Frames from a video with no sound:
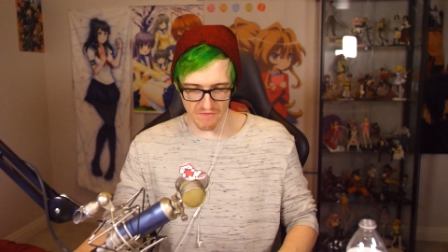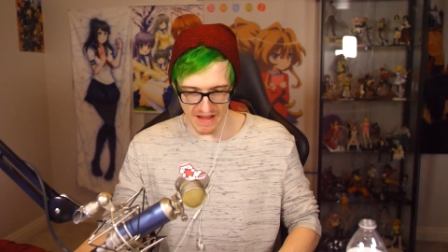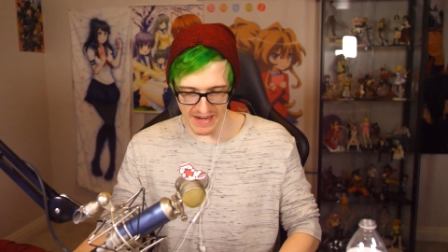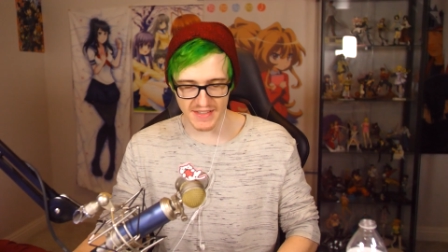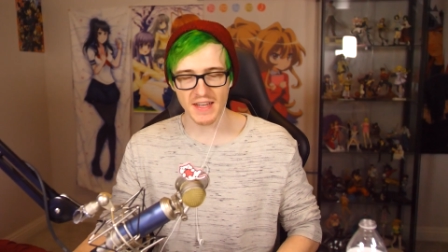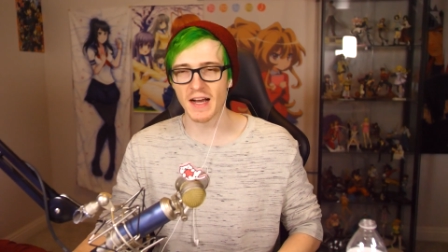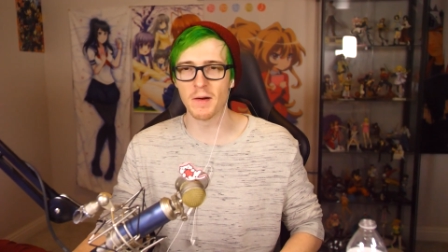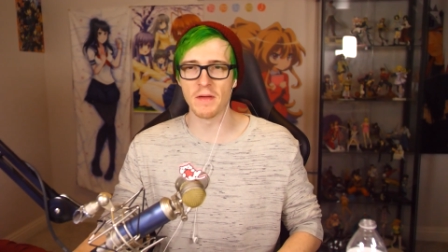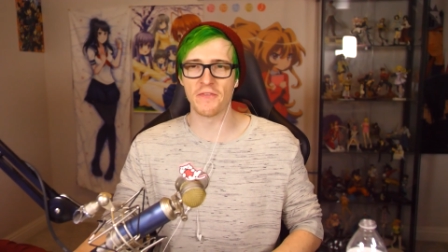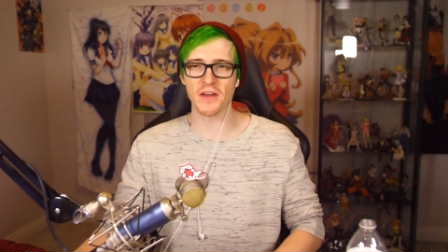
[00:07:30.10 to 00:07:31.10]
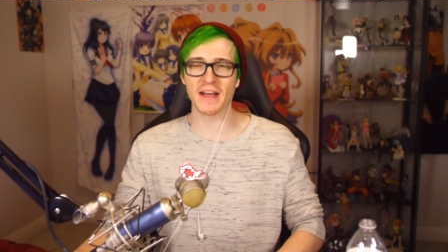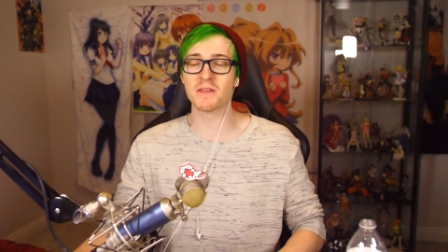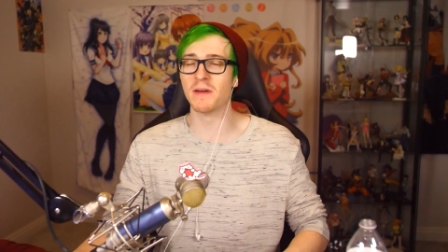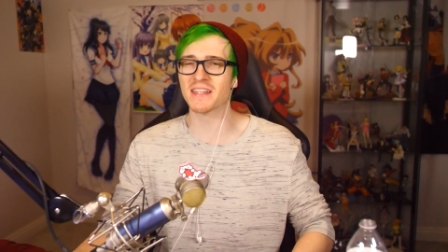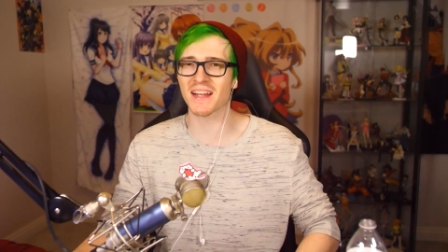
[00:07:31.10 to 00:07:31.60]
Fun fact, um, if you
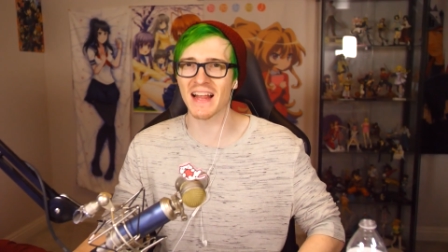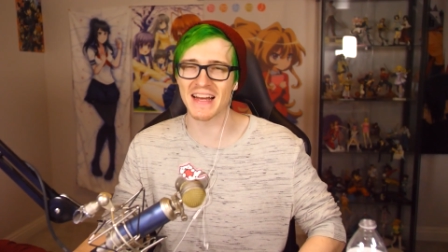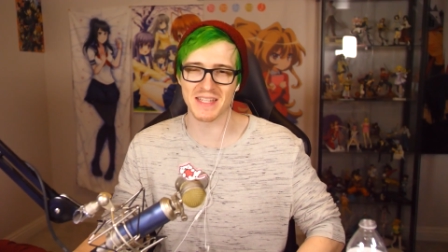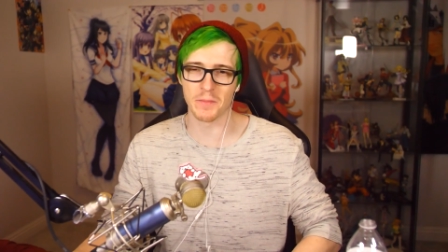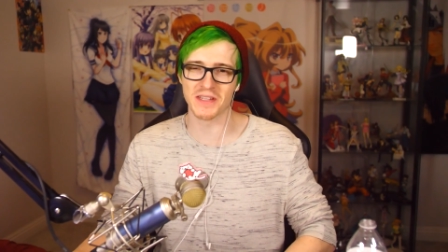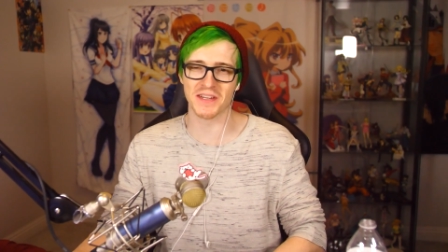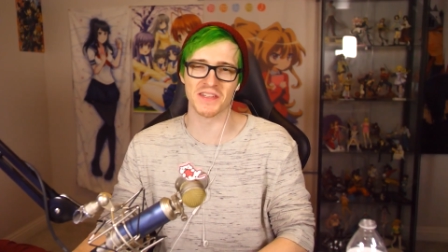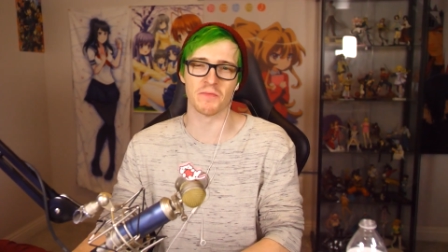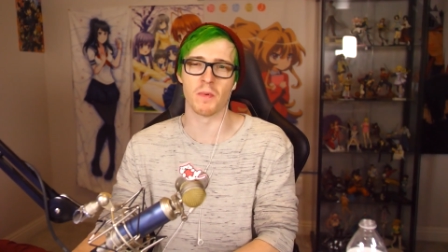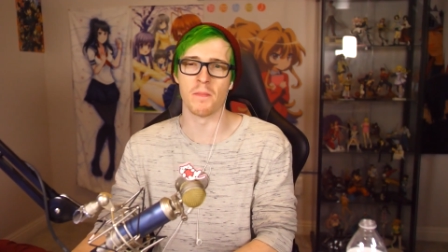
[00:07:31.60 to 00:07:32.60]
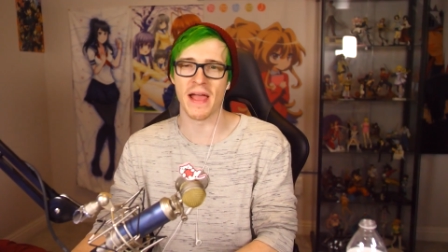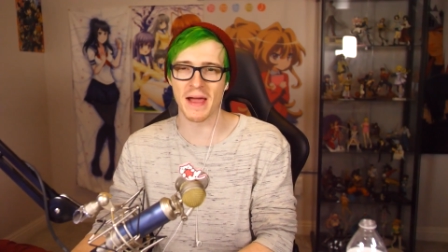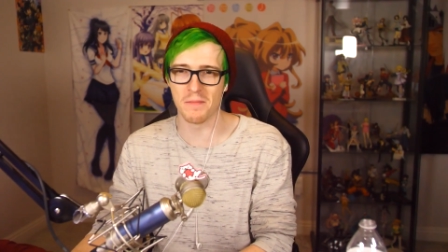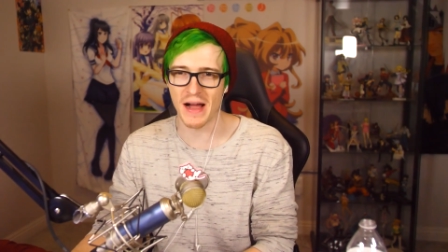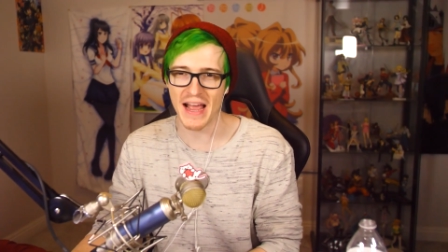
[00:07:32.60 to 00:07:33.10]
guys missed the last episodes of
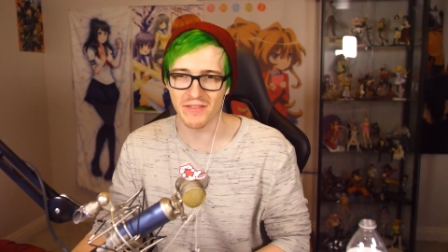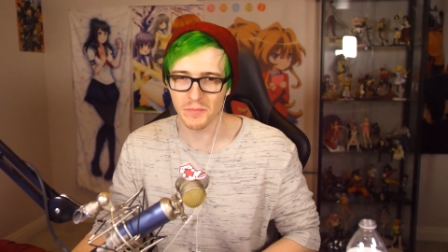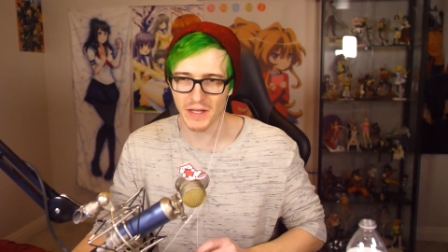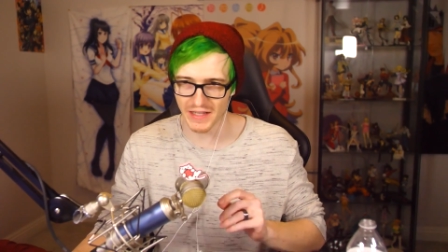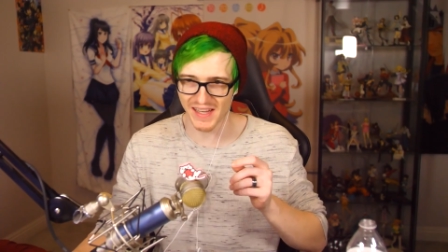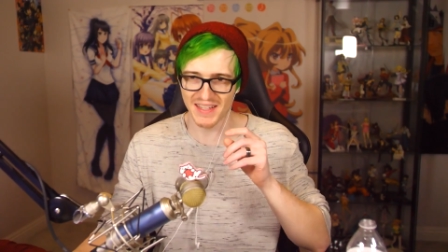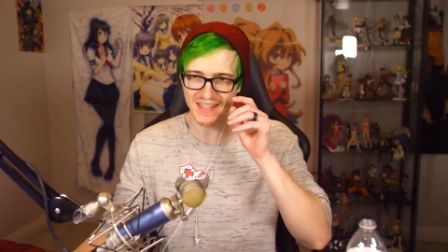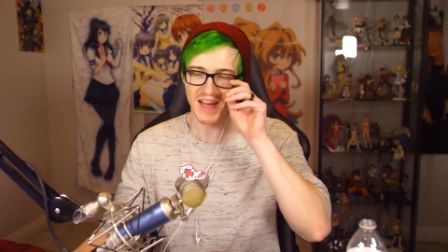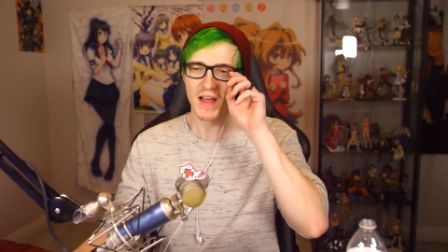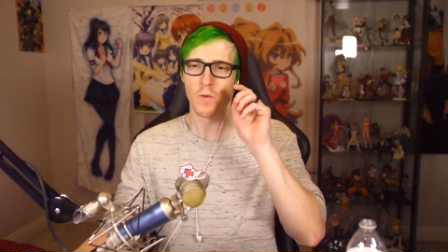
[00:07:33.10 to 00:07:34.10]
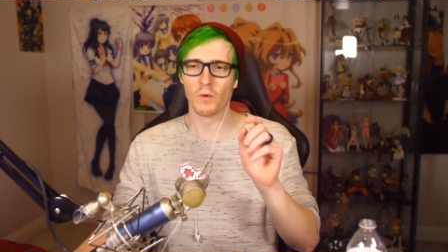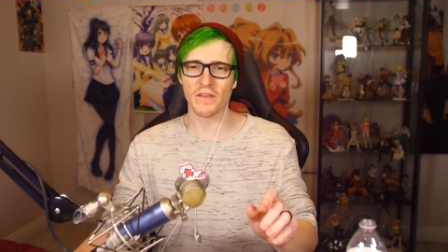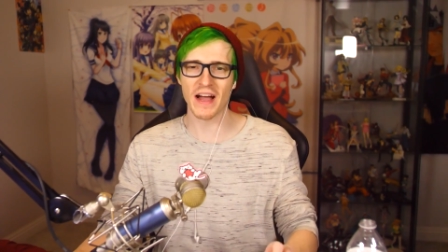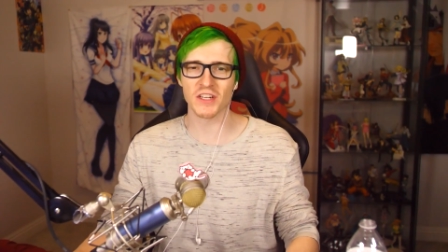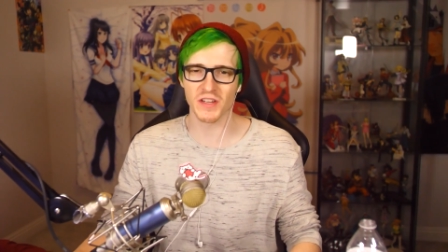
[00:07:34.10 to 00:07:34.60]
Bamam, I have a playlist.
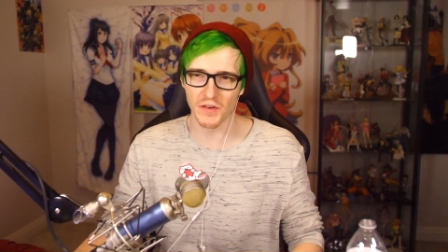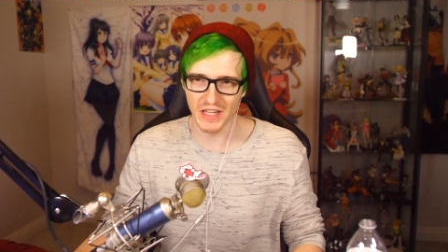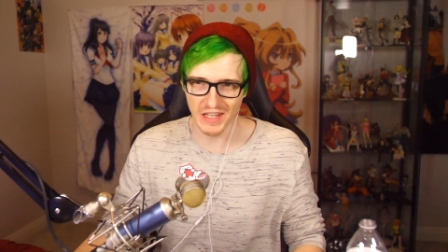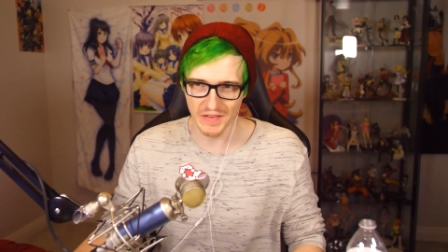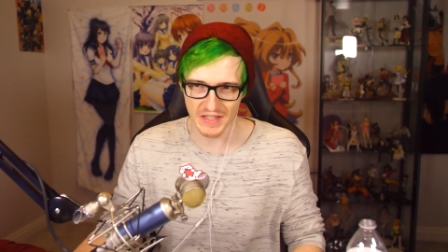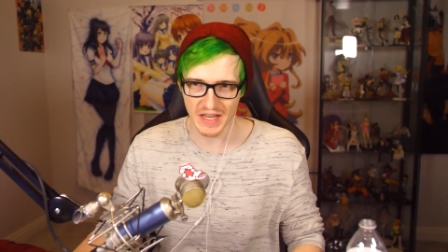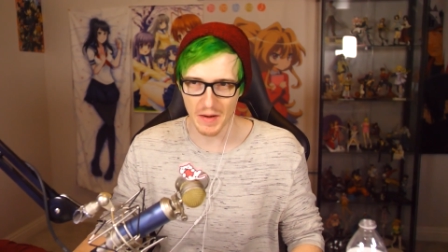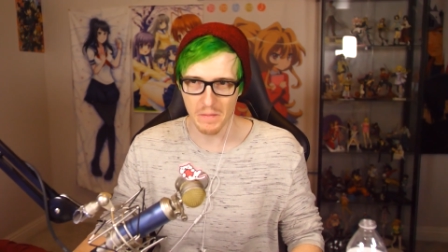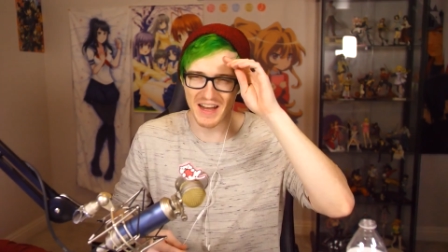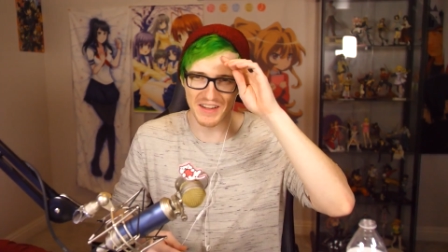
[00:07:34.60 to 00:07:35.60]
We've actually already done this game.